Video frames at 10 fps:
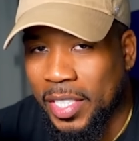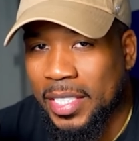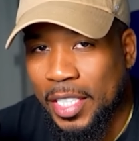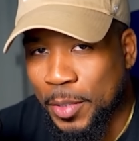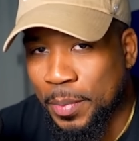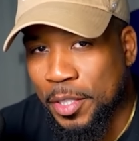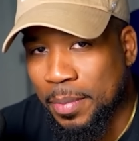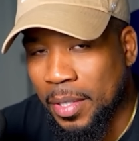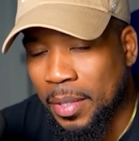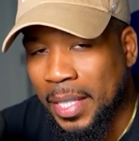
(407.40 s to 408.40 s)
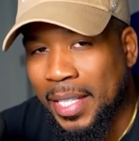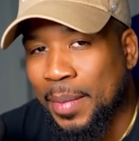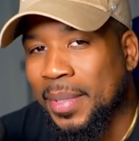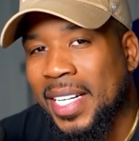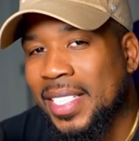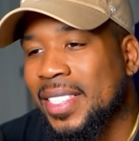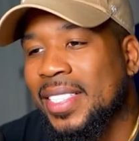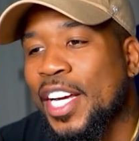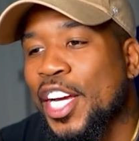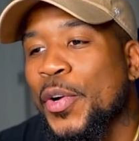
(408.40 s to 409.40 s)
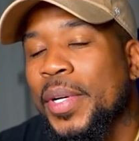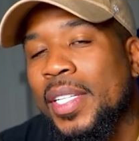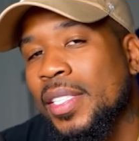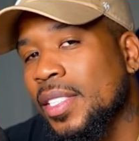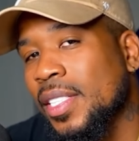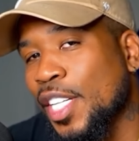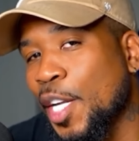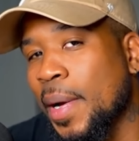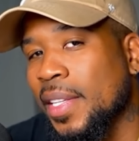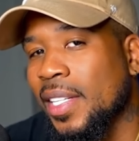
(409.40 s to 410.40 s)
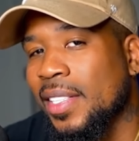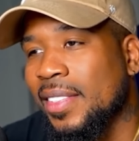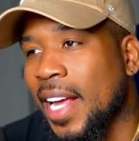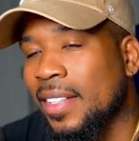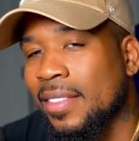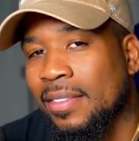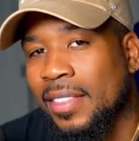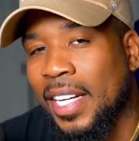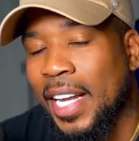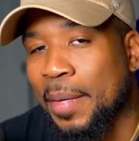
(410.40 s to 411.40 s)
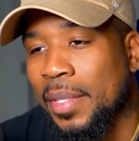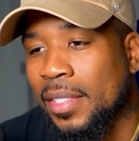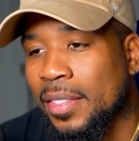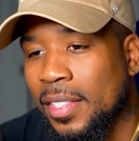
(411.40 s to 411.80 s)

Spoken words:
their assessments, bro. But that's scary, just thinking about the dating climate.